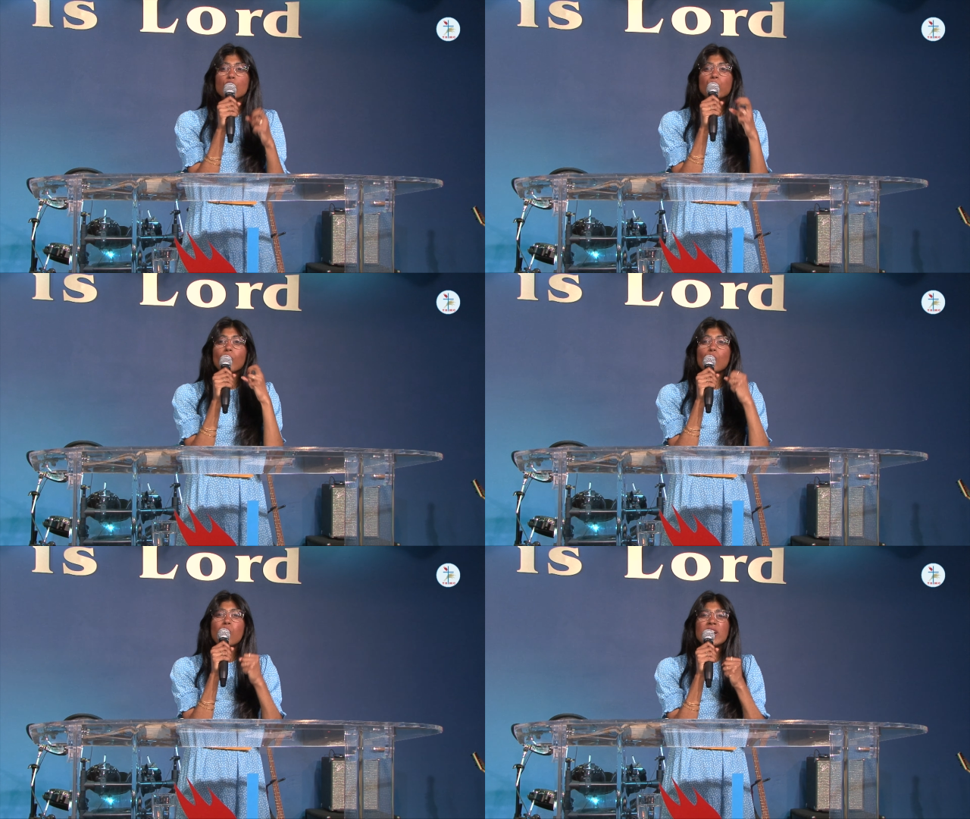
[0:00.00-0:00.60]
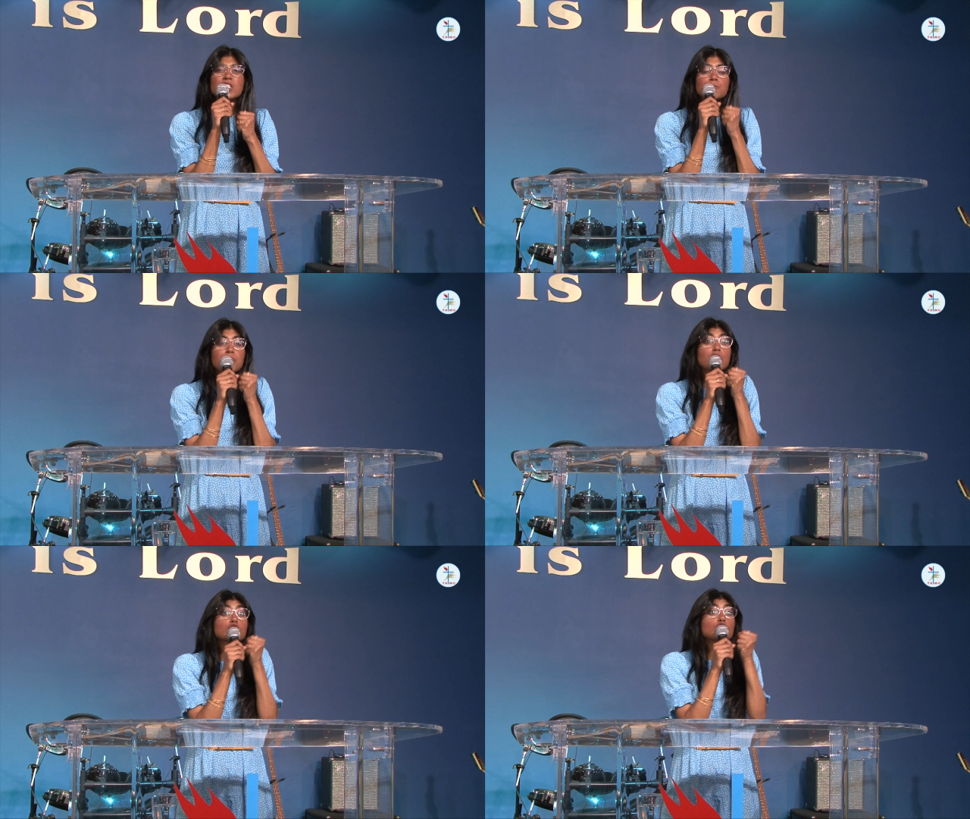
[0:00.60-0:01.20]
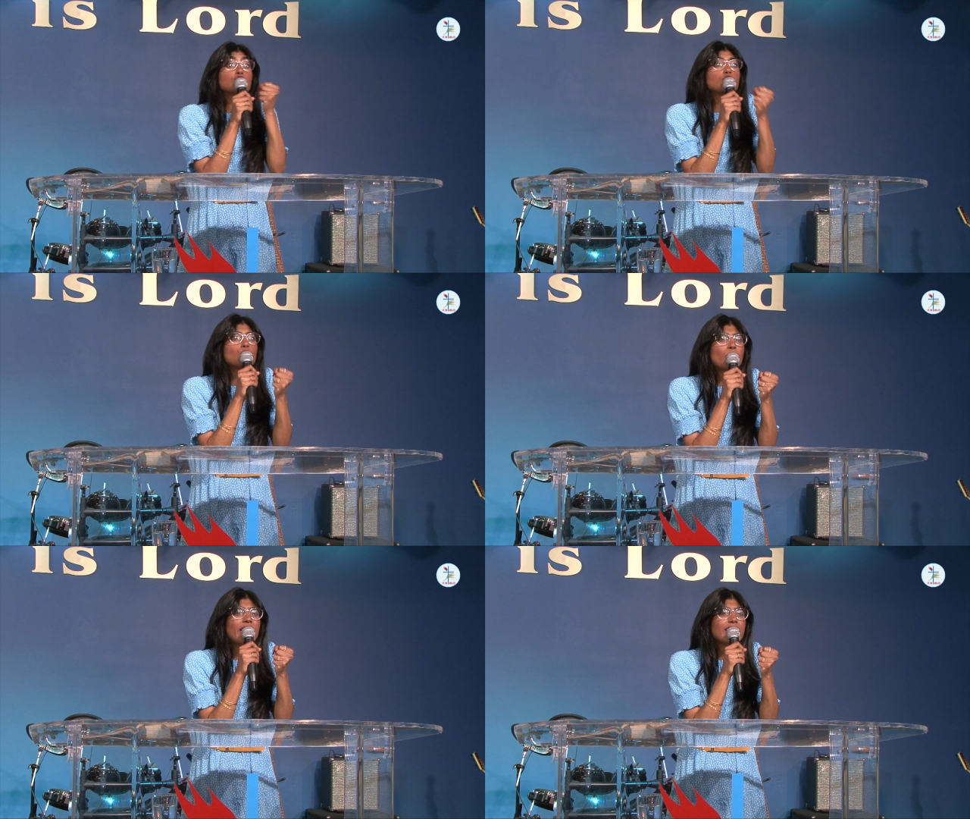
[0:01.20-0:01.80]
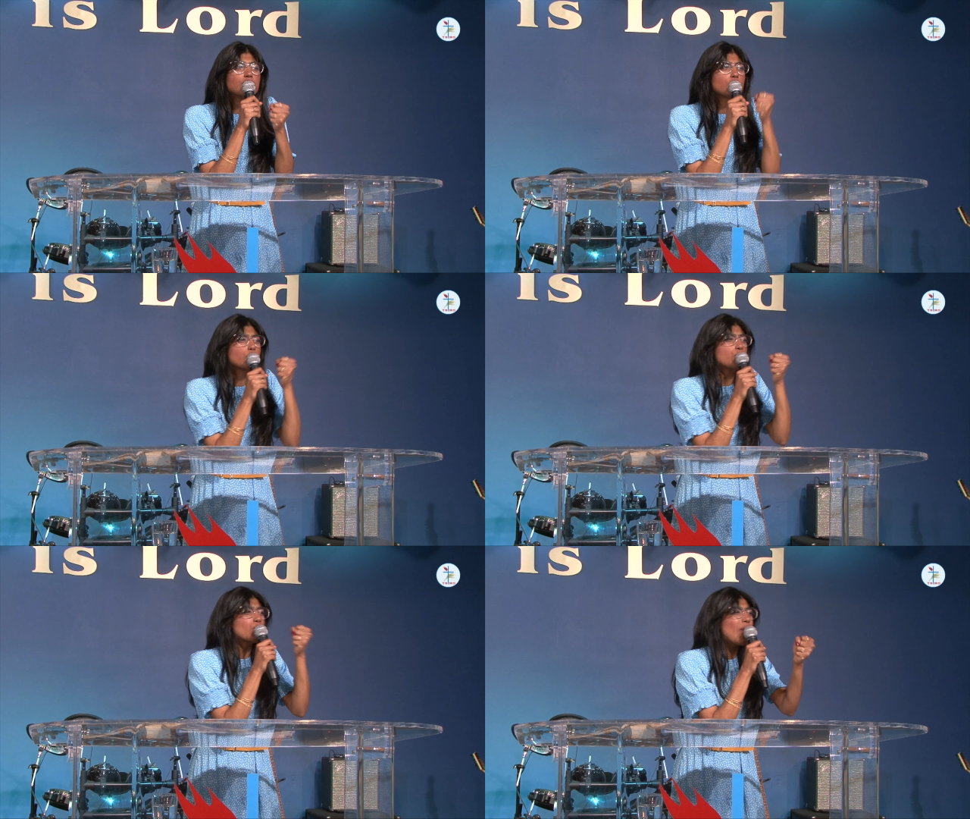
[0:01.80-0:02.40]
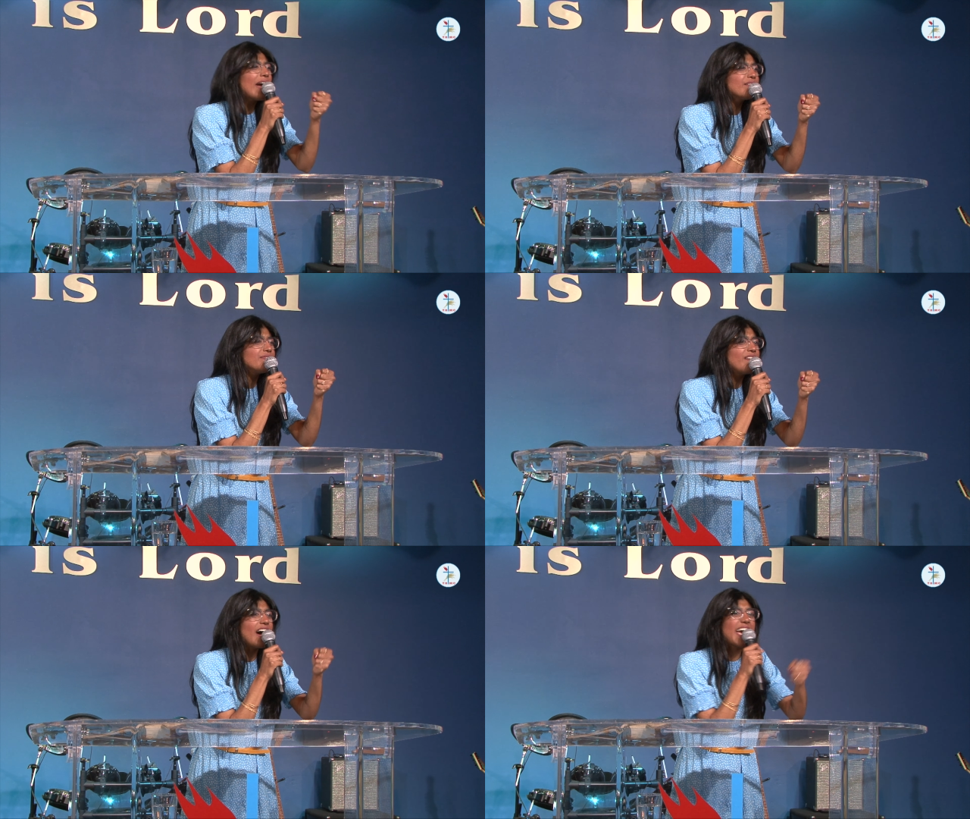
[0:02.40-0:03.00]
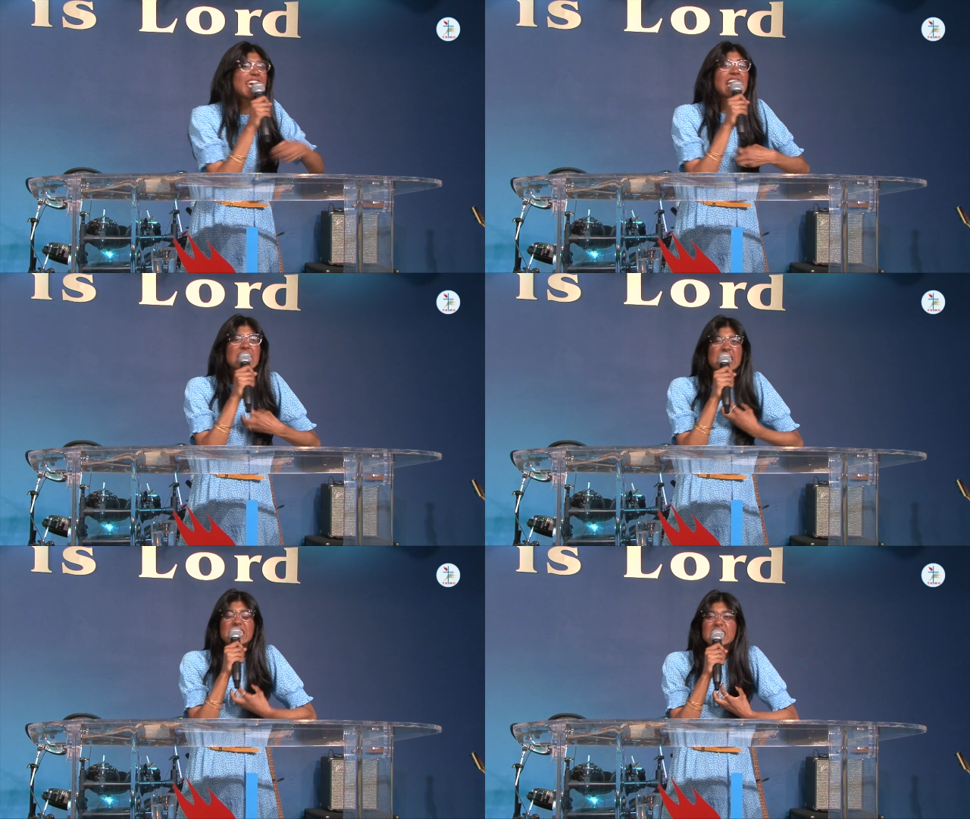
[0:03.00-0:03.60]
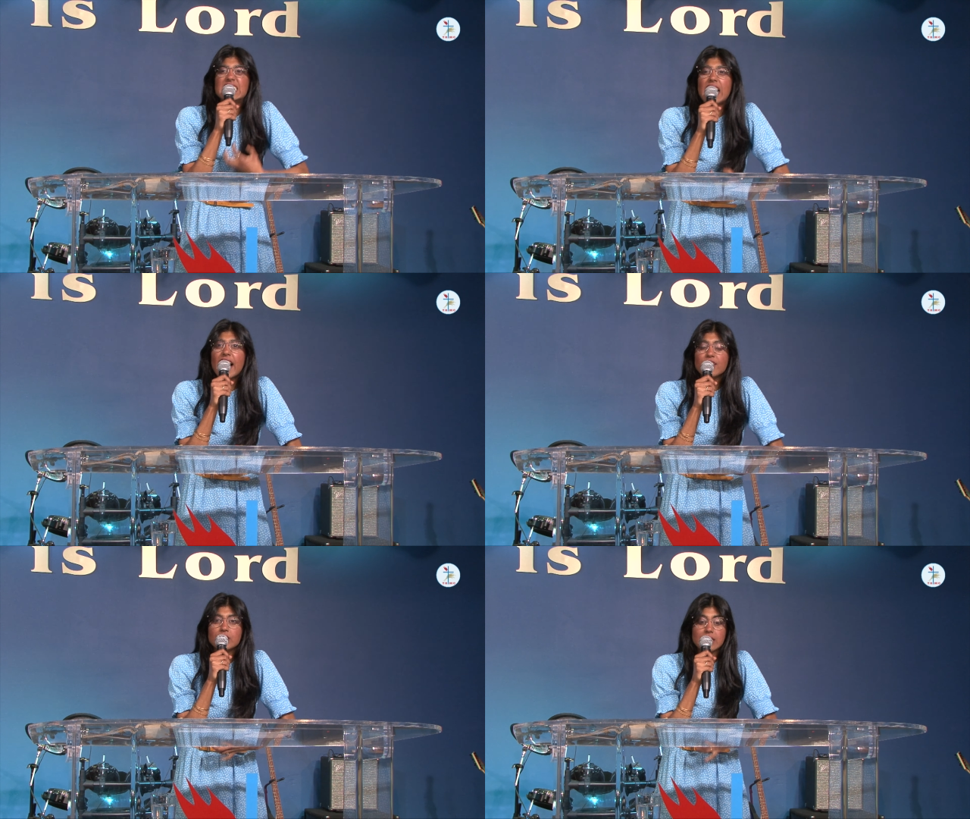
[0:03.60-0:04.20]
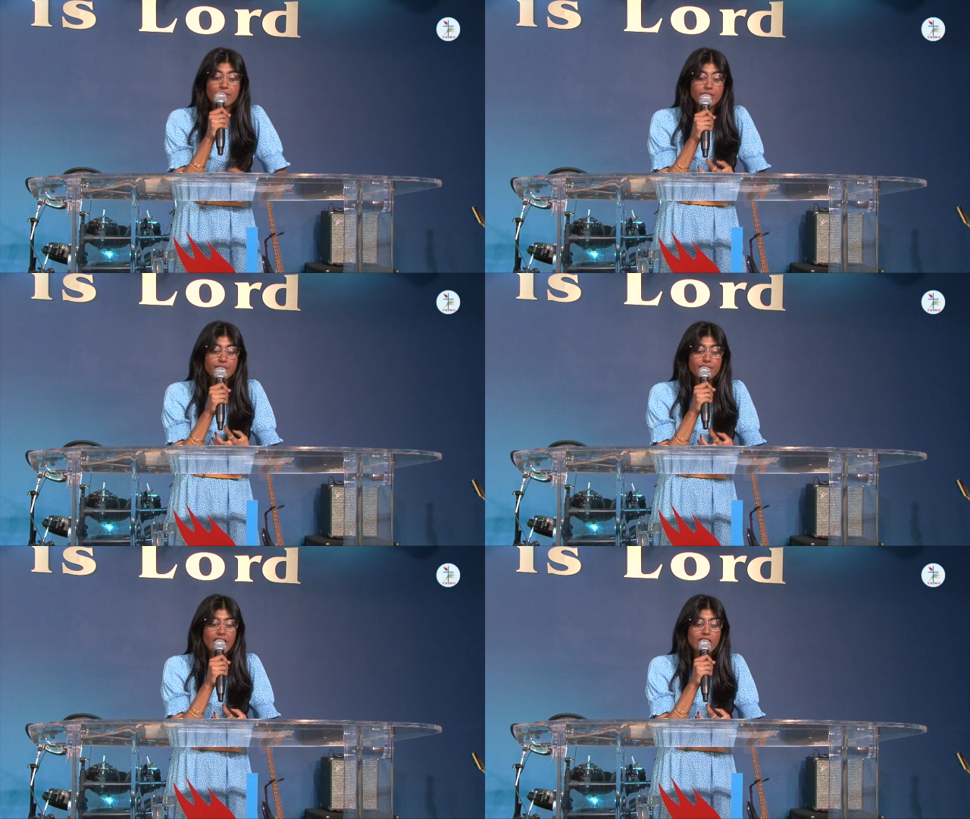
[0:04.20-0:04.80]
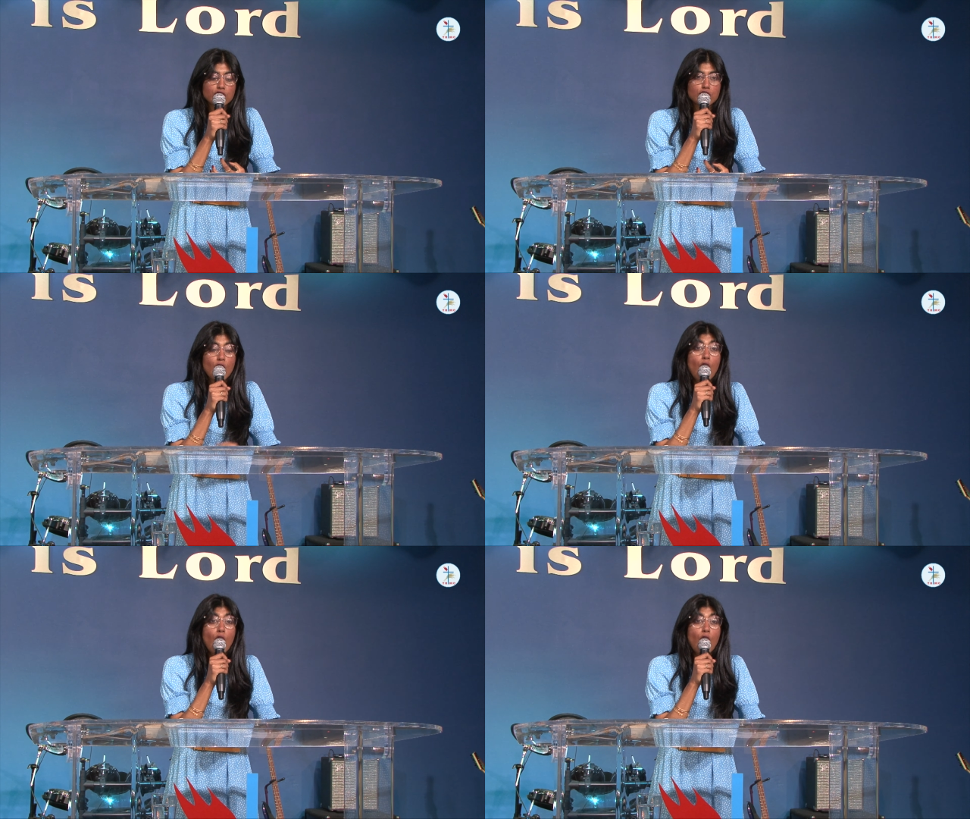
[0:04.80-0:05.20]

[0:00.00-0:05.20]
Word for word: You were once pursuing to gratify the desires of the flesh.